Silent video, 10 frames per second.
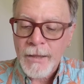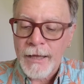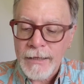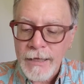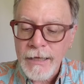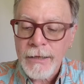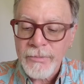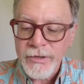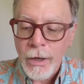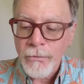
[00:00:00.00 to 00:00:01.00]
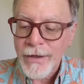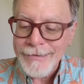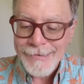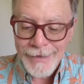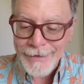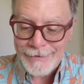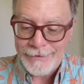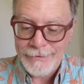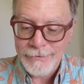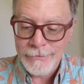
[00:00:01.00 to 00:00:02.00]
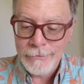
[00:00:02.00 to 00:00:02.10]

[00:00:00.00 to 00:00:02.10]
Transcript: and he himself has done it.